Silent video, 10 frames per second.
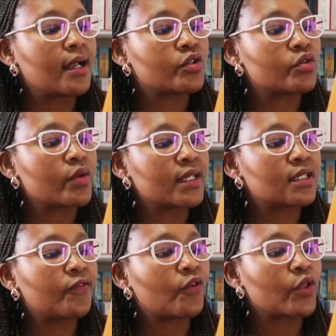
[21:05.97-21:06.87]

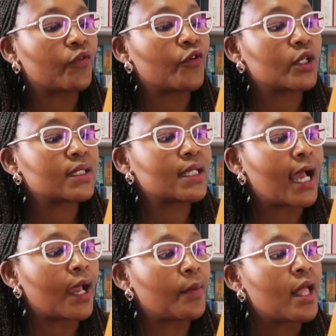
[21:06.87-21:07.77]
address for the first
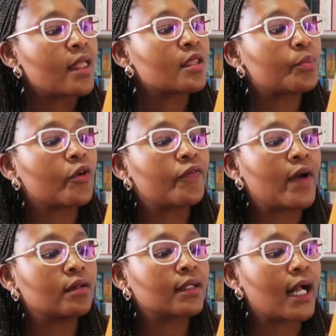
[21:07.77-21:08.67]
time the
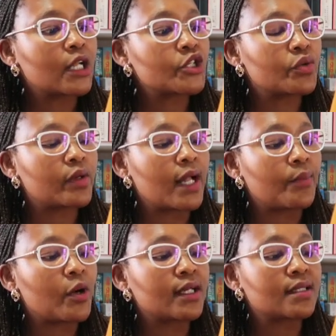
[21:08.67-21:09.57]
profound cultural
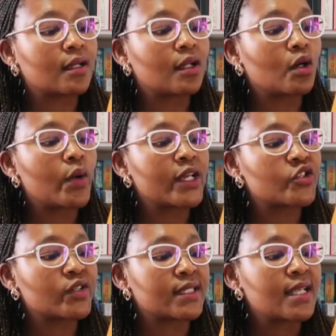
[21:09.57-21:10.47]
and political
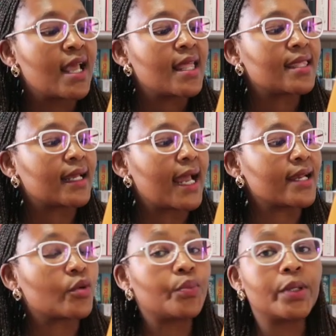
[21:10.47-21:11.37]
questions that
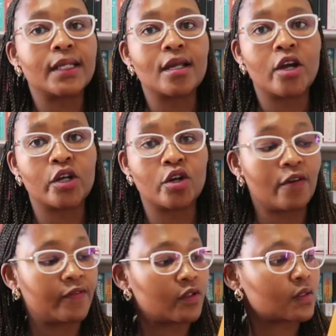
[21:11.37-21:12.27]
underpin her
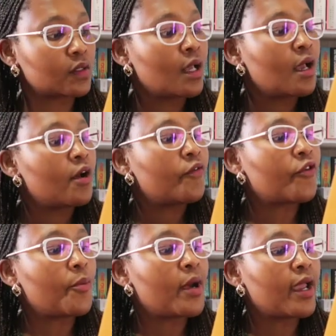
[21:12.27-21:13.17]
novels.
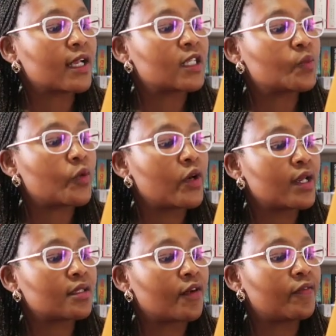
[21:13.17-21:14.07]
From her
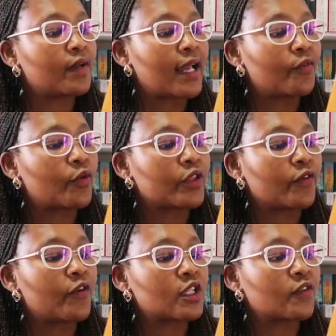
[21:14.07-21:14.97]
experience of life with
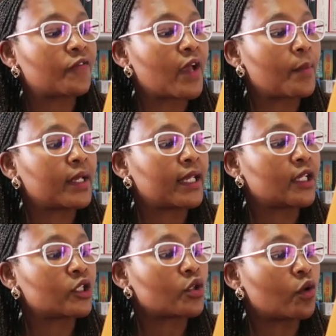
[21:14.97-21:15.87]
a foster
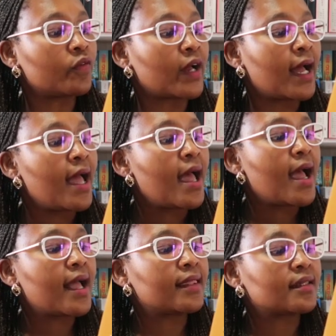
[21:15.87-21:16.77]
family in Dover
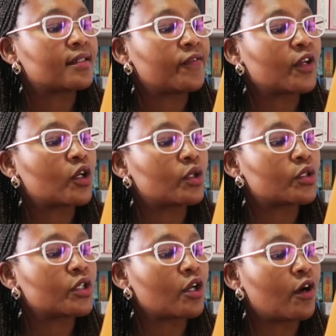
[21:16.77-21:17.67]
and the
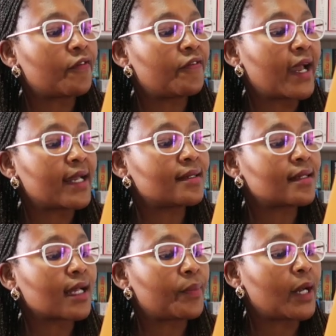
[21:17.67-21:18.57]
difficulty of
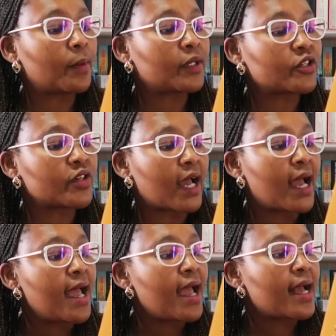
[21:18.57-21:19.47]
finding a publisher
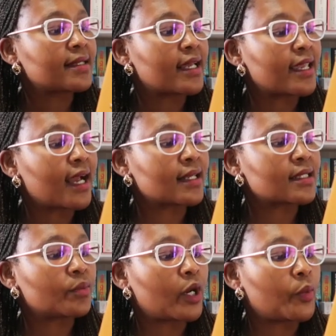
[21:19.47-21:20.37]
as a young
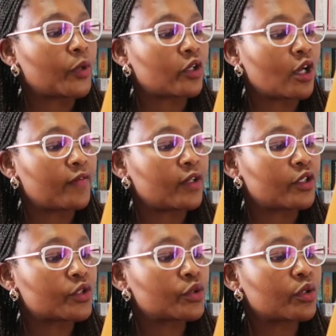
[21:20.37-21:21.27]
Zimbabwean
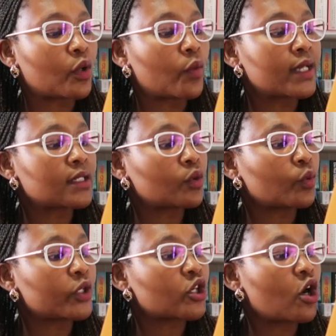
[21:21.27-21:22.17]
novelist, to the ways
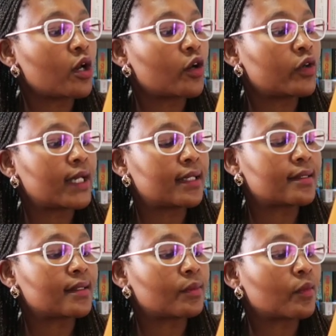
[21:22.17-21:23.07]
in which
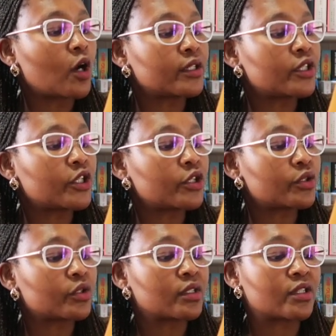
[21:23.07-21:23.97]
colonialism
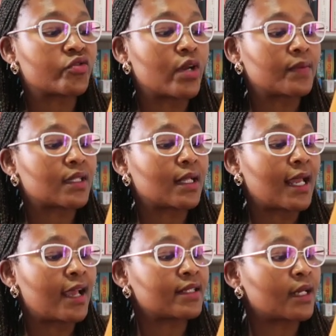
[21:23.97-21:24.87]
continues to disrupt the
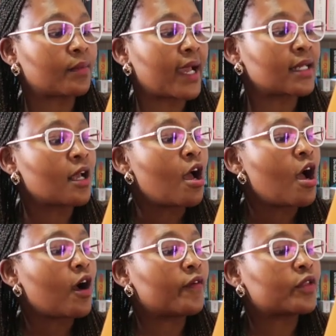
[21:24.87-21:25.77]
lives and minds
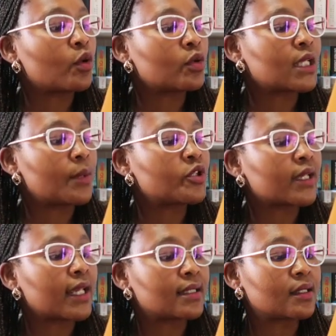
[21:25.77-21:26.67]
of those
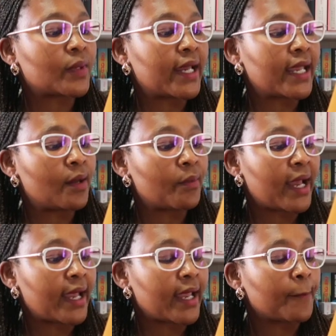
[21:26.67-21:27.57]
subjugated by
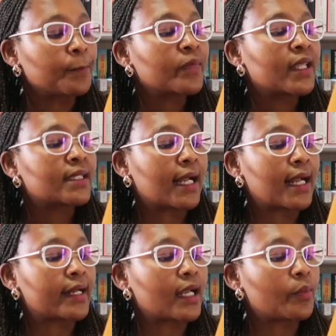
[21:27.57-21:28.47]
empire,
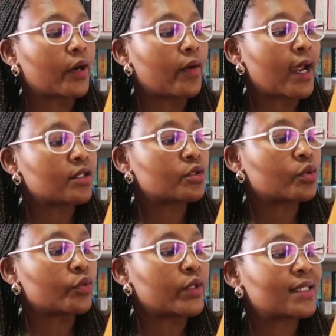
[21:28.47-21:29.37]
Dangarembga writes
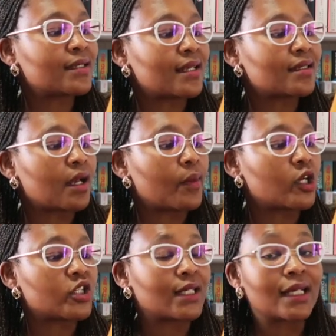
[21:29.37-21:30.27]
to recenter
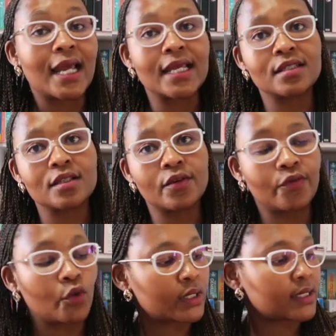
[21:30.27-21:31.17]
marginalized
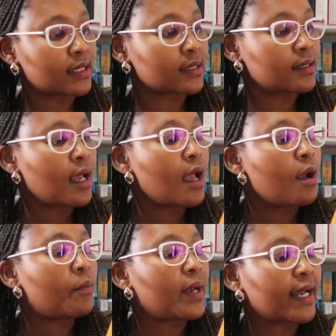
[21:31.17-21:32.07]
voices.
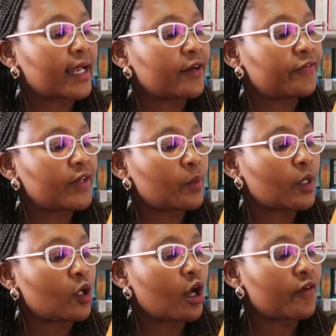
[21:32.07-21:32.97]
Black and
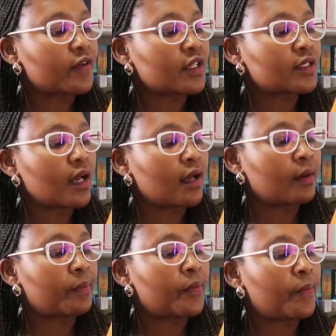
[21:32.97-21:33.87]
Female offers
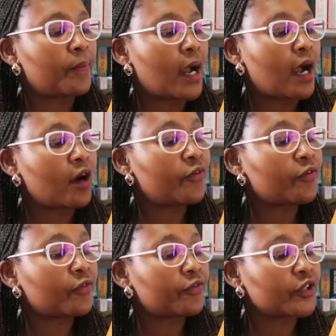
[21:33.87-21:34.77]
a
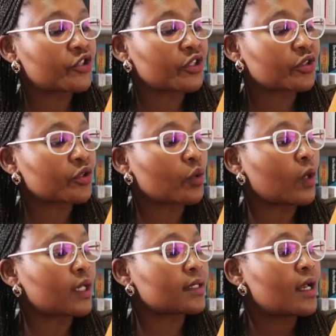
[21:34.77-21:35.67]
powerful vision
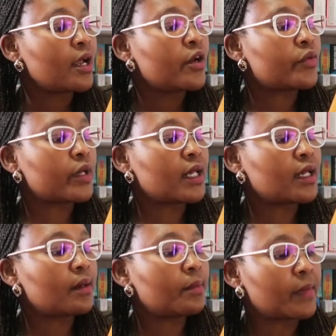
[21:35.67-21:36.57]
towards
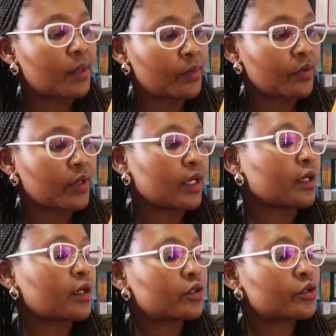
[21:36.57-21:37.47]

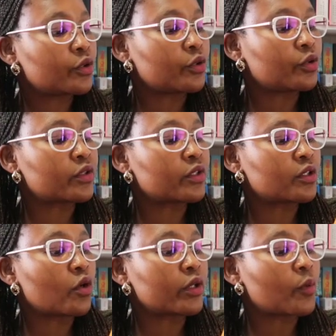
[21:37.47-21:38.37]
remembering, to use
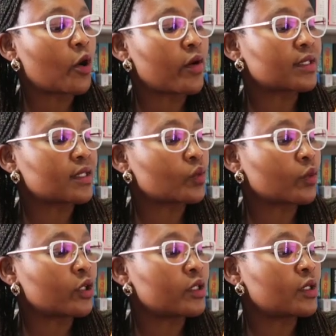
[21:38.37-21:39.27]
Toni Morrison's
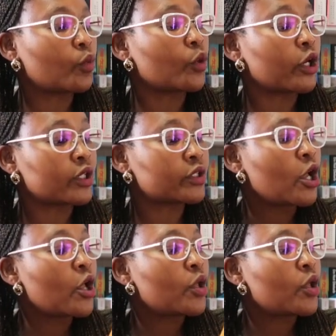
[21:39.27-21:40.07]
words,